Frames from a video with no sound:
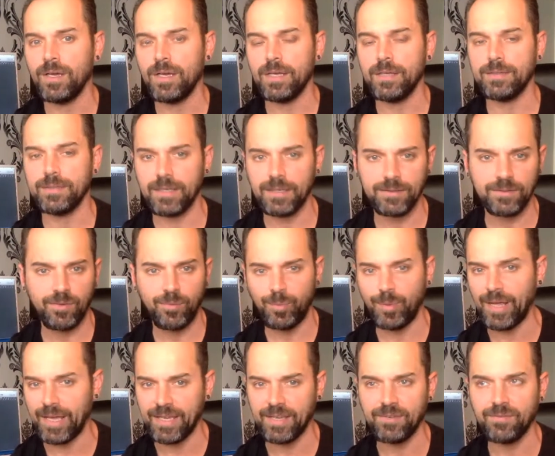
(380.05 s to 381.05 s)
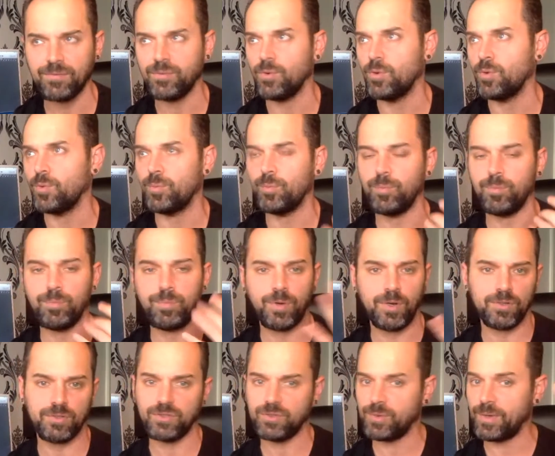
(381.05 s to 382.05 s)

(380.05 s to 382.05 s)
in terms of playing for plus